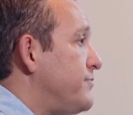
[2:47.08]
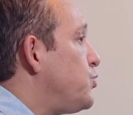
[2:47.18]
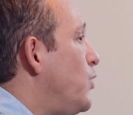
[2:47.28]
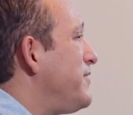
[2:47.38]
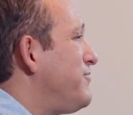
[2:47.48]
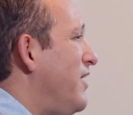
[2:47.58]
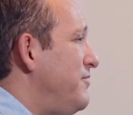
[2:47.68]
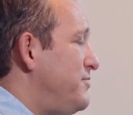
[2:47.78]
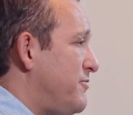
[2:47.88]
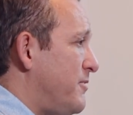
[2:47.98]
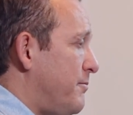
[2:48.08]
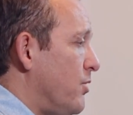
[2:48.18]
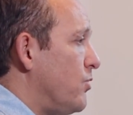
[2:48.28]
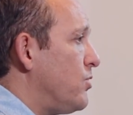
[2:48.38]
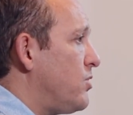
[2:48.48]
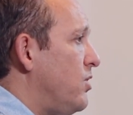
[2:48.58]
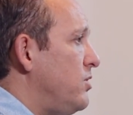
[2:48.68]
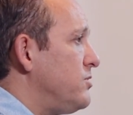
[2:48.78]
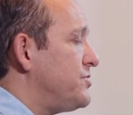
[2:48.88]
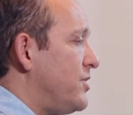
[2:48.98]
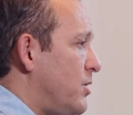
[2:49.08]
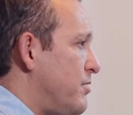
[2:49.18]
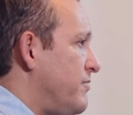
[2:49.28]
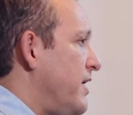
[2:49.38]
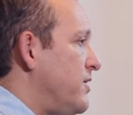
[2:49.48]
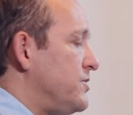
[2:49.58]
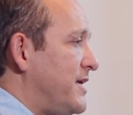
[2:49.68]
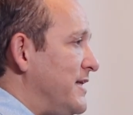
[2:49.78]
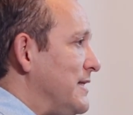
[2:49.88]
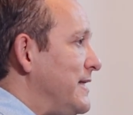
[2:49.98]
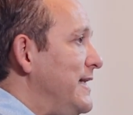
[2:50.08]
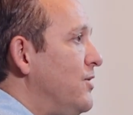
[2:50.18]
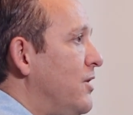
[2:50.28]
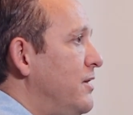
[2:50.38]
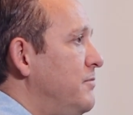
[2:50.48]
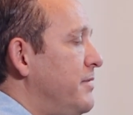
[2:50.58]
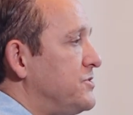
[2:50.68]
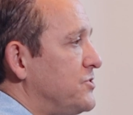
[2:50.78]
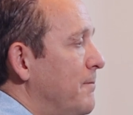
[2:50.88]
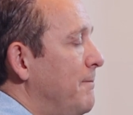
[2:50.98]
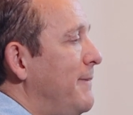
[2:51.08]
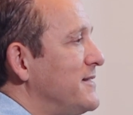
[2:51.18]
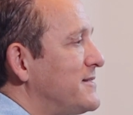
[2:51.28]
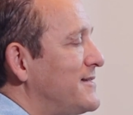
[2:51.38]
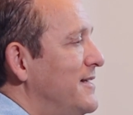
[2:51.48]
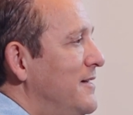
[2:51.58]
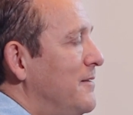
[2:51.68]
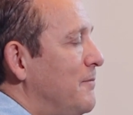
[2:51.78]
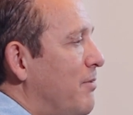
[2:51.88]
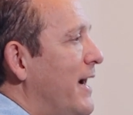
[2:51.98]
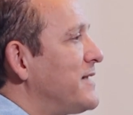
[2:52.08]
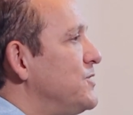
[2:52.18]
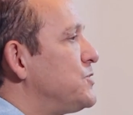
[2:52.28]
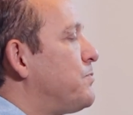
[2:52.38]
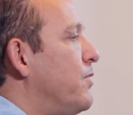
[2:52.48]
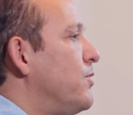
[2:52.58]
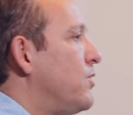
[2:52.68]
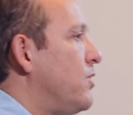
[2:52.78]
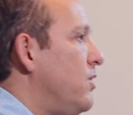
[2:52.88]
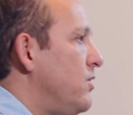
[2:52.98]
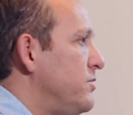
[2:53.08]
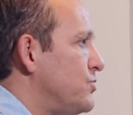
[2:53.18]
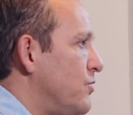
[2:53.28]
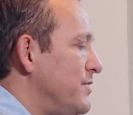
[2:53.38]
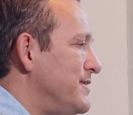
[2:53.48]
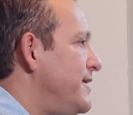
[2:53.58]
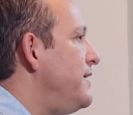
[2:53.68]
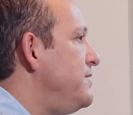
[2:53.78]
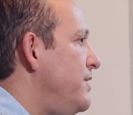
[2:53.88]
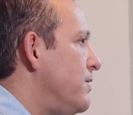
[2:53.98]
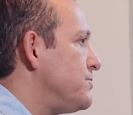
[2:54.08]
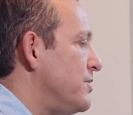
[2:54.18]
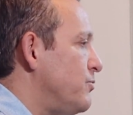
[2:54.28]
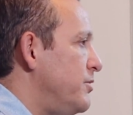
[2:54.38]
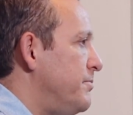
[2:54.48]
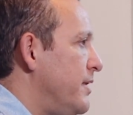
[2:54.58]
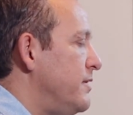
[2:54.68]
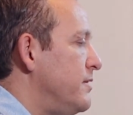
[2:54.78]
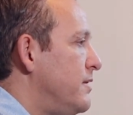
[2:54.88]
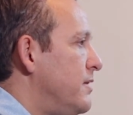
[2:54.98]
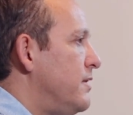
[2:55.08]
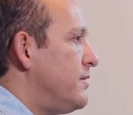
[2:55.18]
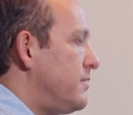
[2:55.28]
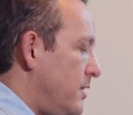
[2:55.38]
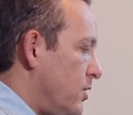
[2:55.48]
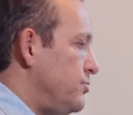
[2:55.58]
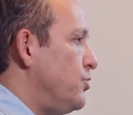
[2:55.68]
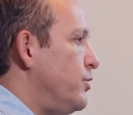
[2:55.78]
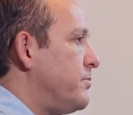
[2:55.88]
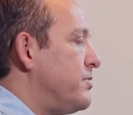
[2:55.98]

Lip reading: have 25 different protocols that our providers can lean on based on best practice protocols over the 10 years that we've been, you know, doing